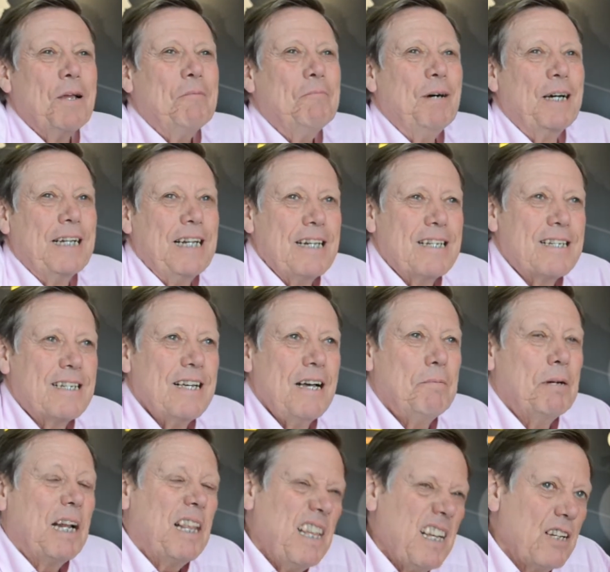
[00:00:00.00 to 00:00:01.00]
but
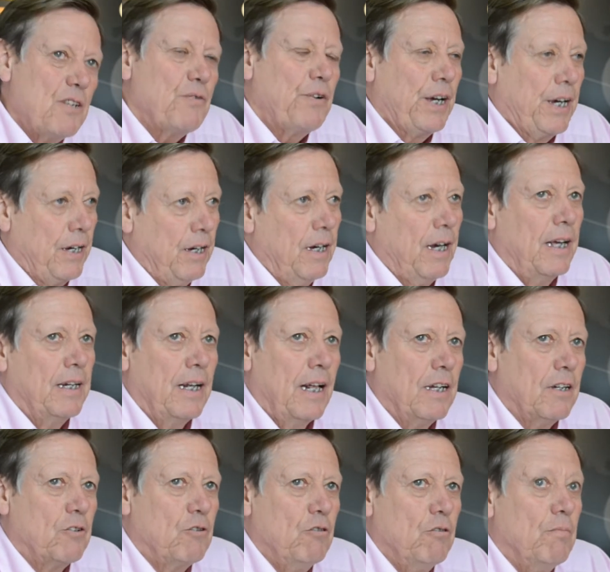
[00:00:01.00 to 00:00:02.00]
I think it's fair, and
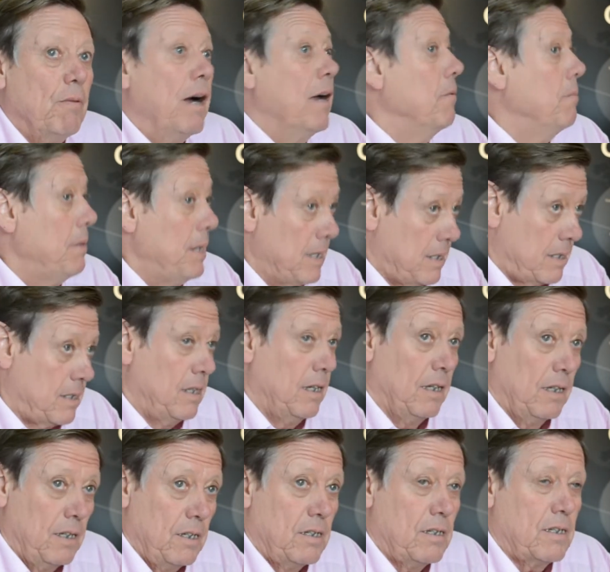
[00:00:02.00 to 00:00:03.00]
I'll do my best
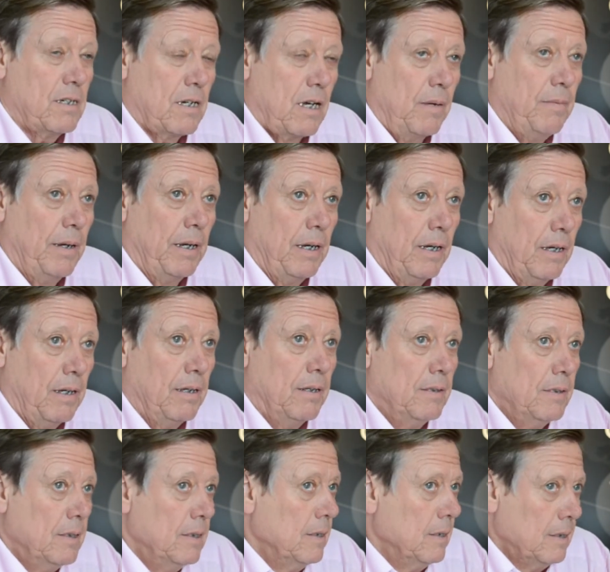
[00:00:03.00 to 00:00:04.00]
in this coming
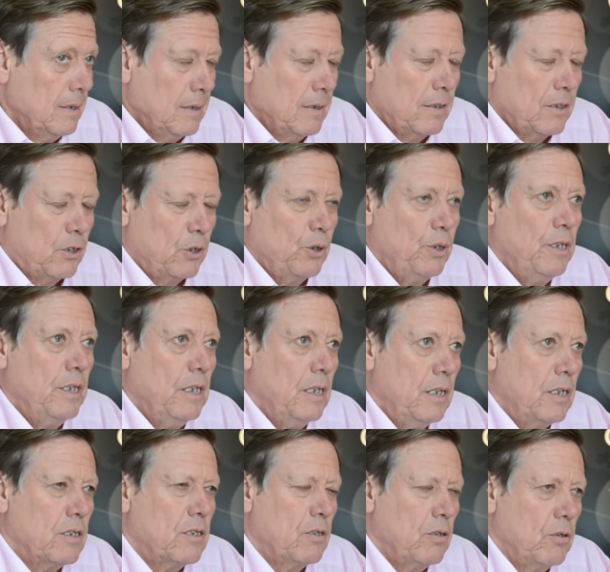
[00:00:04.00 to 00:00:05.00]
2
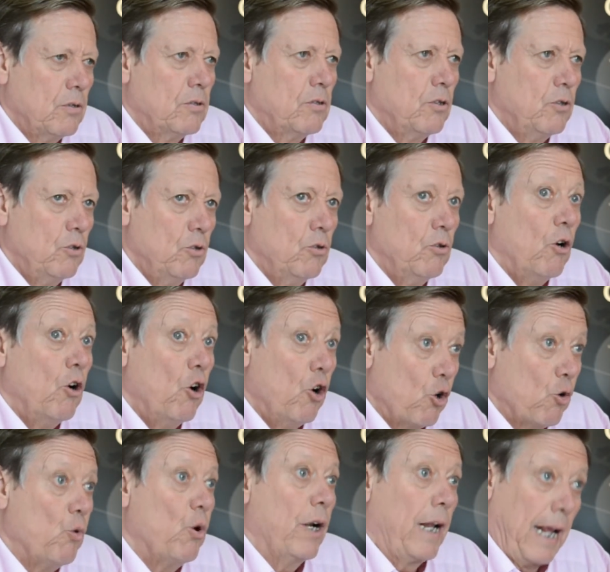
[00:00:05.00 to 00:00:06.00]
years to do
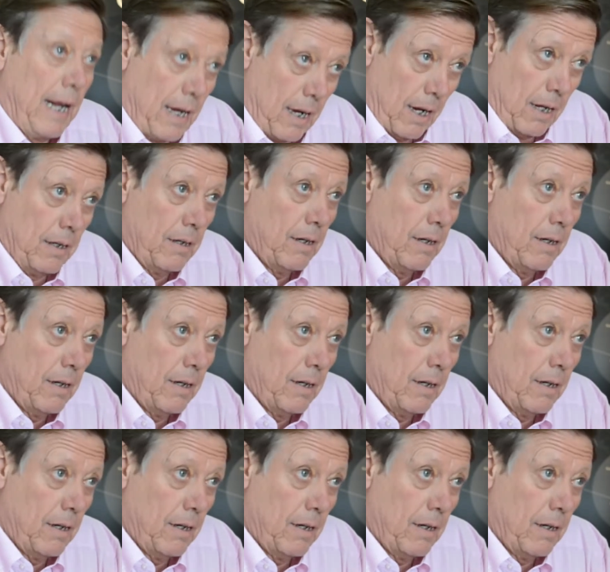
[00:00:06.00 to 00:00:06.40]
all what I can.